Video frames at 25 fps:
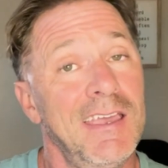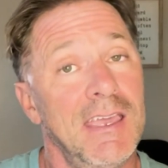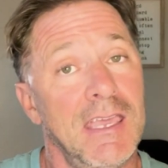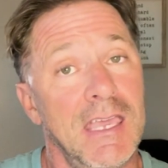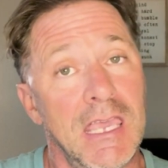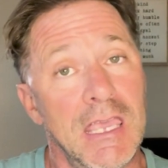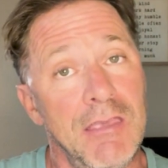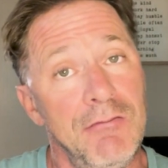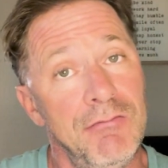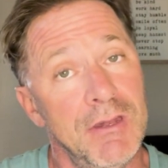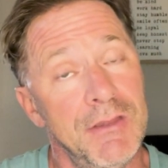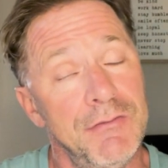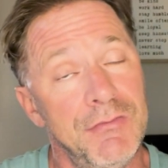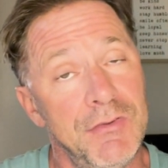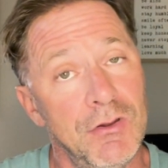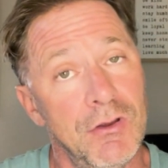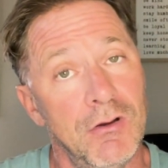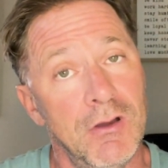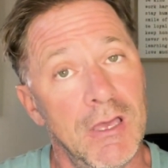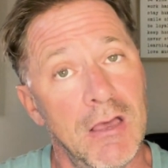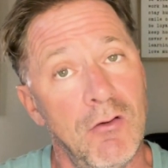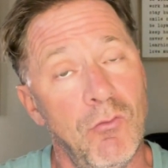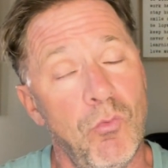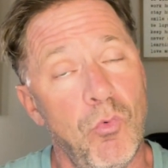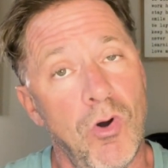Even if you don't
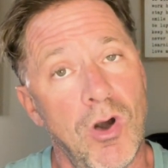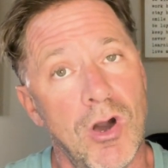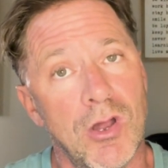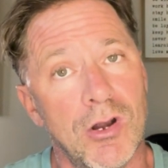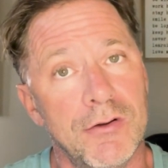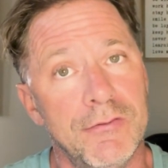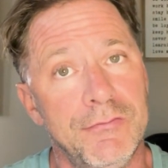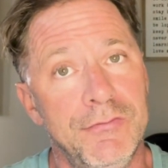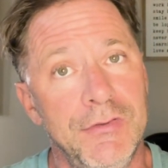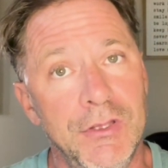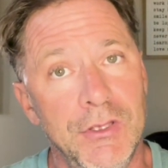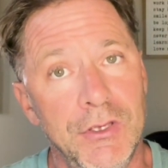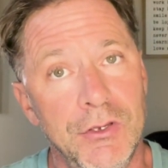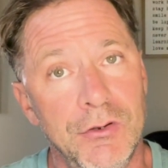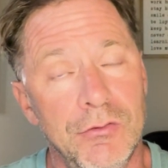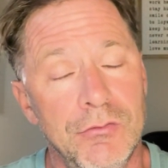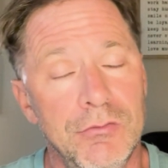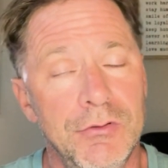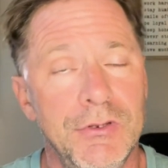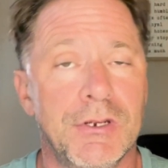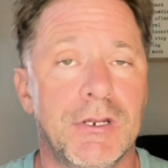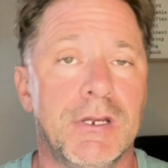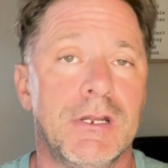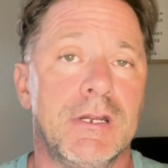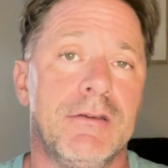have water view,
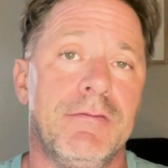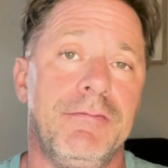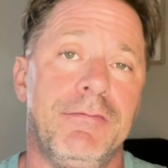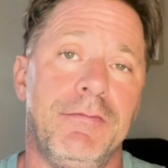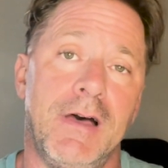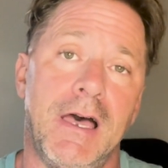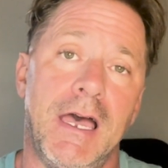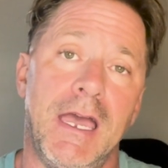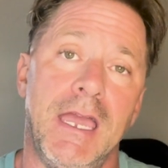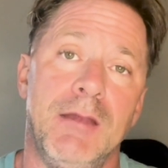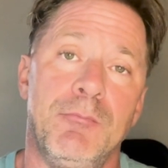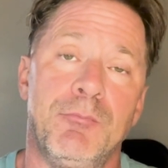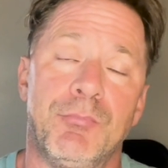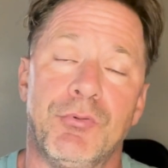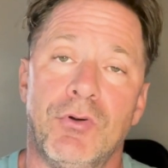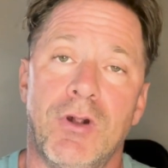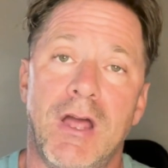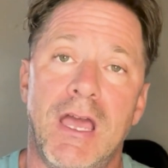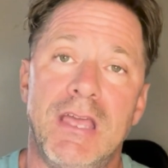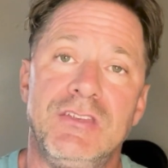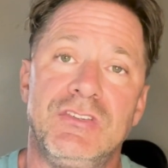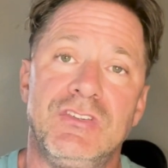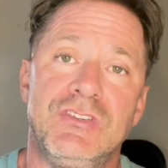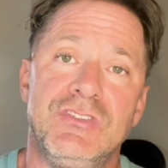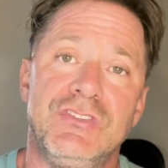you're going to find
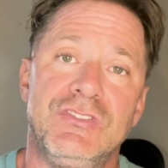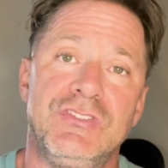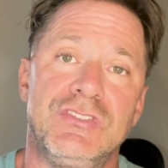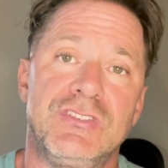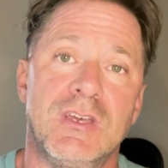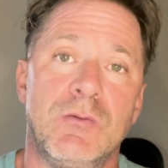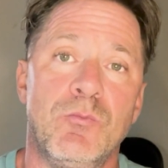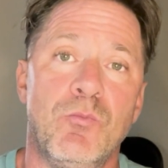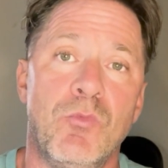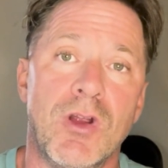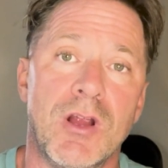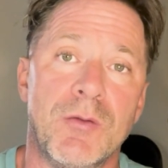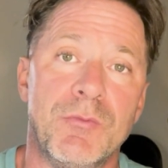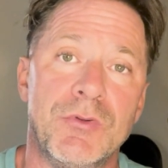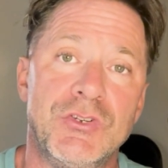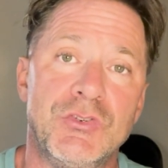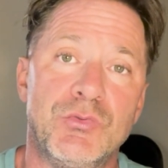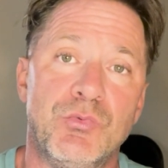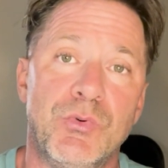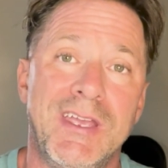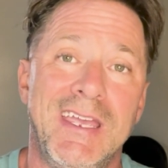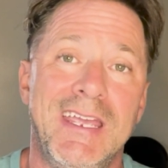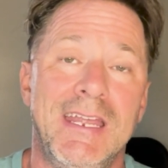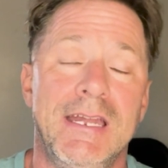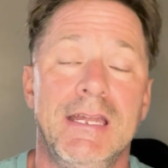prices somewhere
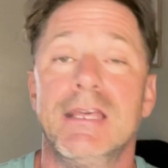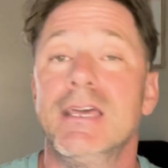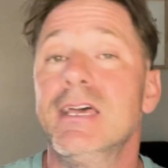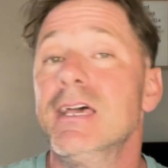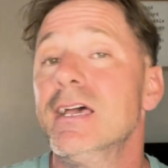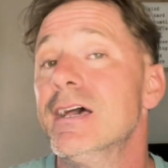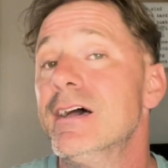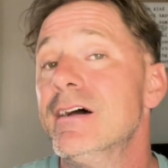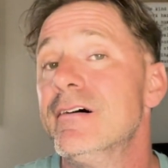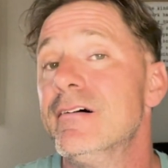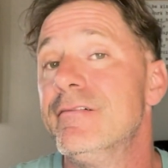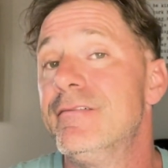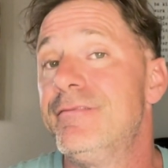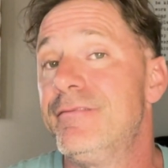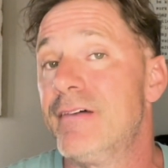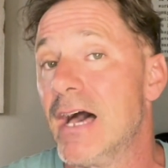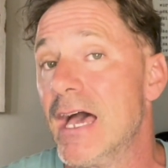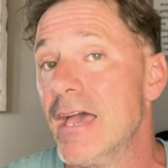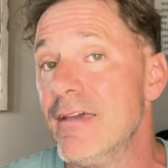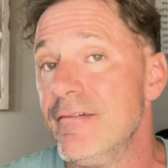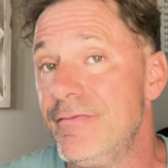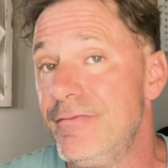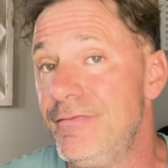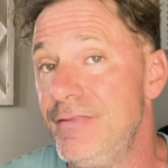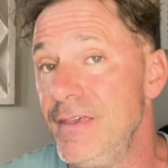between
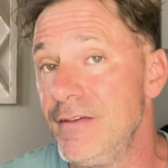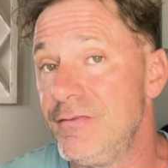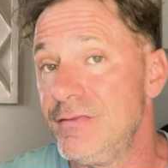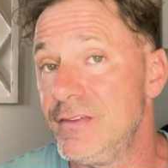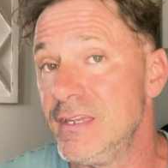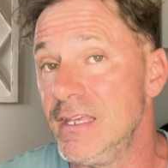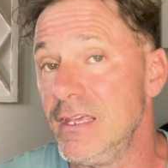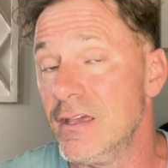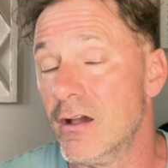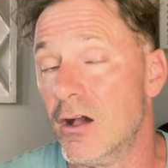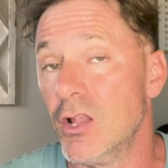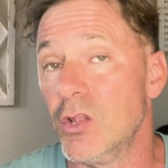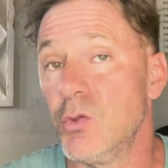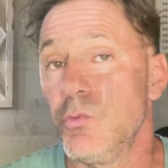$550,000 all the